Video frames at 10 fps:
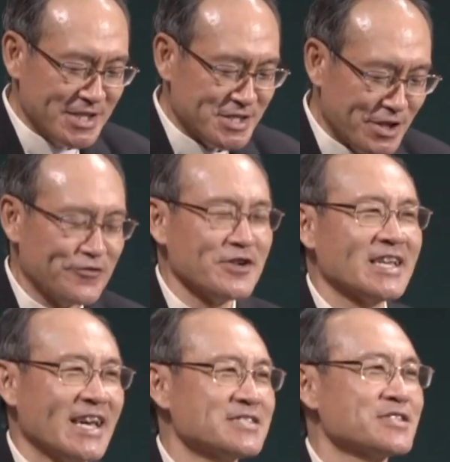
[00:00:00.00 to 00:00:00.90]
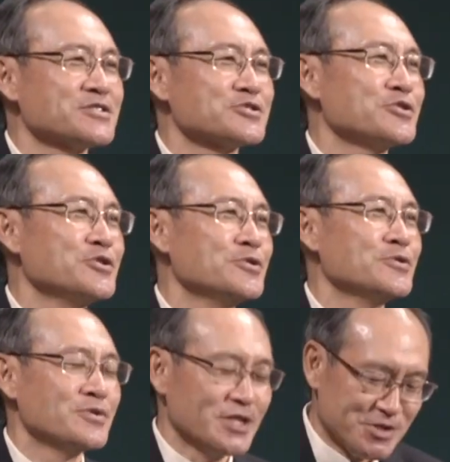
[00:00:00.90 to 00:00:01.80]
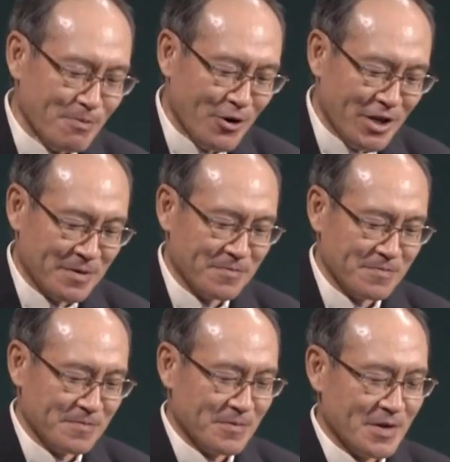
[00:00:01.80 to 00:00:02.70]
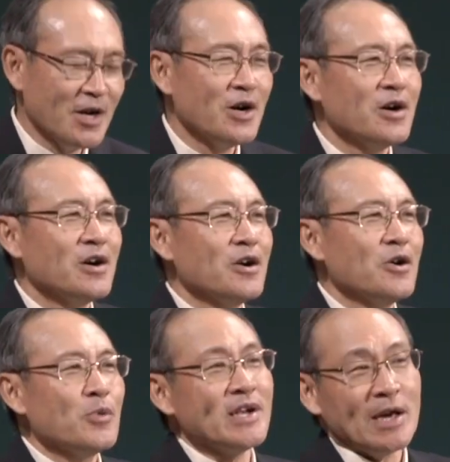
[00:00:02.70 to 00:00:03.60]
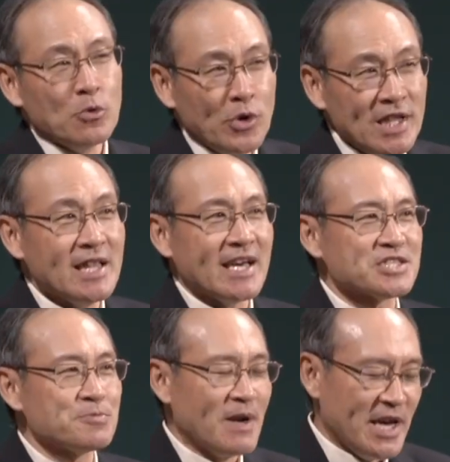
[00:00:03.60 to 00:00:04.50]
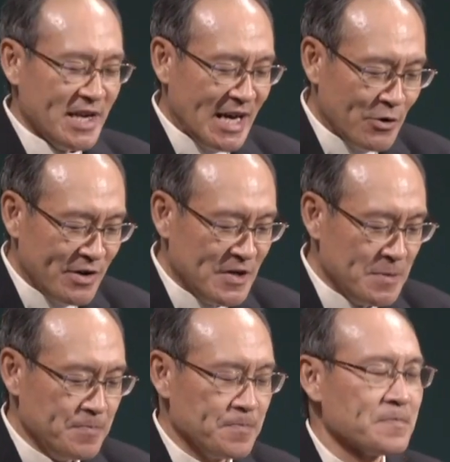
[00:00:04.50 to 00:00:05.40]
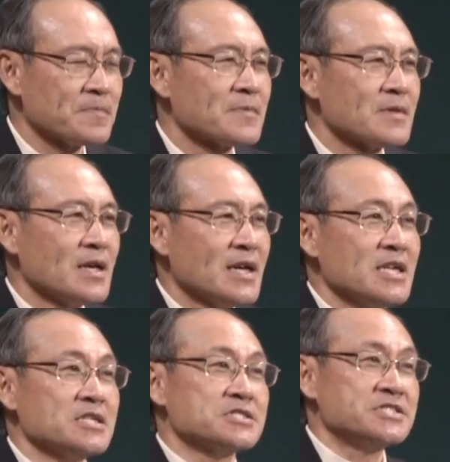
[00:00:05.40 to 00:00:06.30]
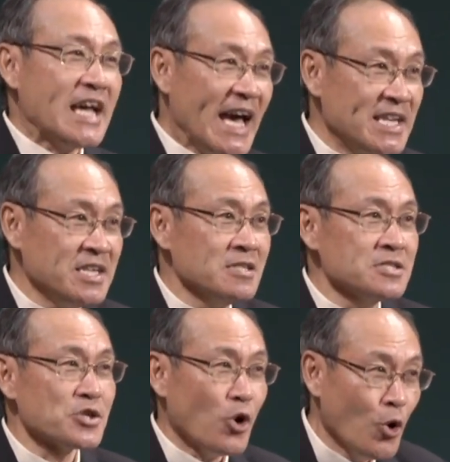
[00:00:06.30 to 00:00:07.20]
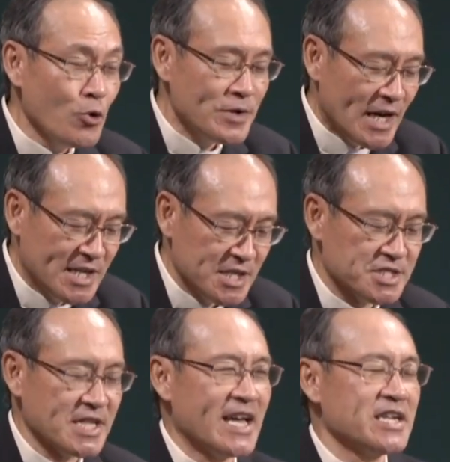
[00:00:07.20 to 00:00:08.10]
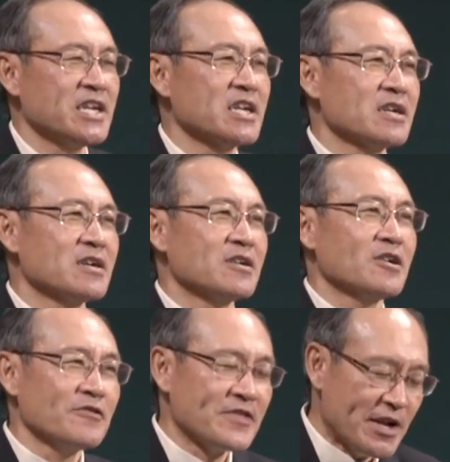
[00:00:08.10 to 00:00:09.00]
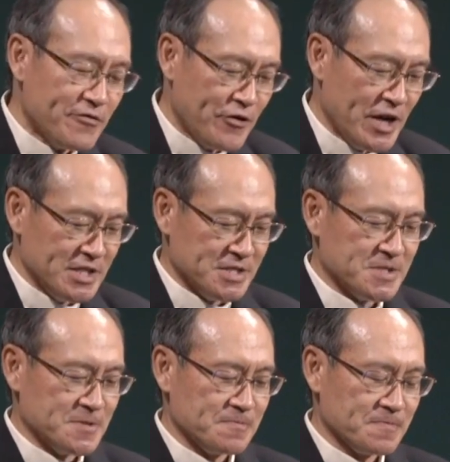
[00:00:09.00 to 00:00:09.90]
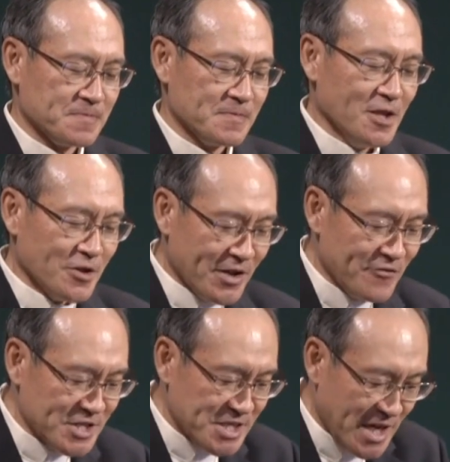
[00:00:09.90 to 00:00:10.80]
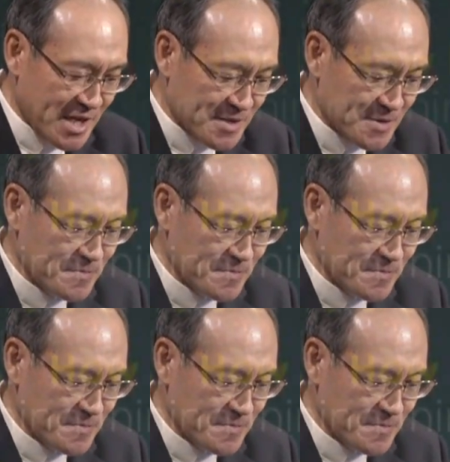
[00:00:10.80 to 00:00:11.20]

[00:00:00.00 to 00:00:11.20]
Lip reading: these different guesses to you this morning. What I will explain, however, is Daniel's own understanding of that phrase. Look at verse 8.